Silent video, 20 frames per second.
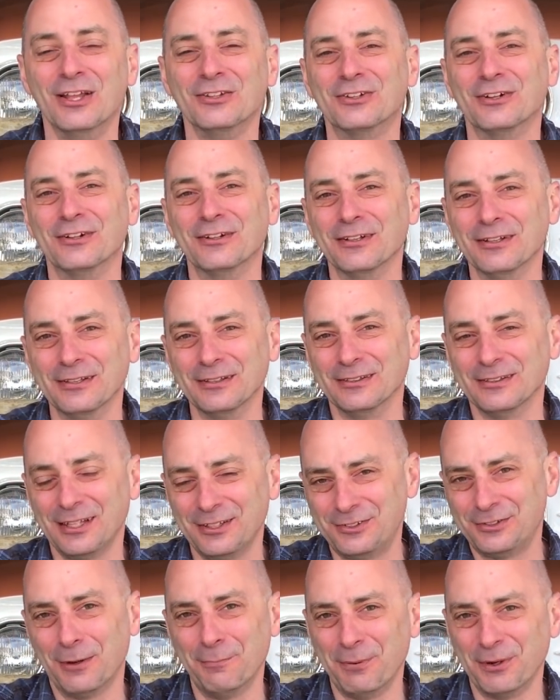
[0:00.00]
So
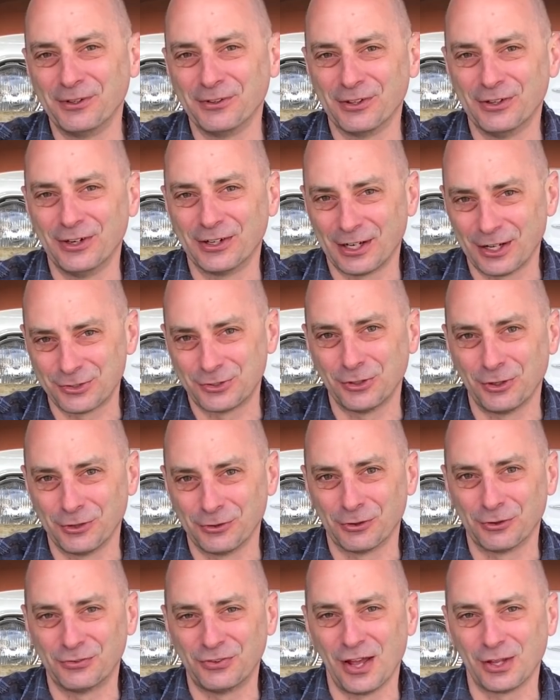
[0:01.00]
let's jump under the hood. I'll show
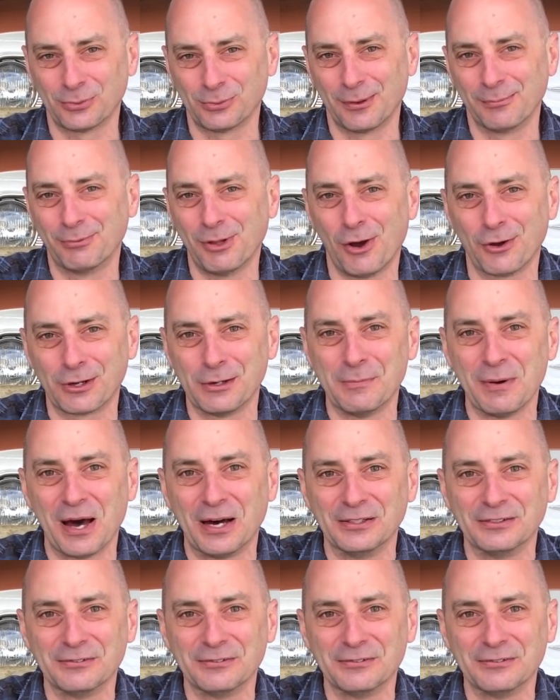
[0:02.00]
you real fast what I'm talking about.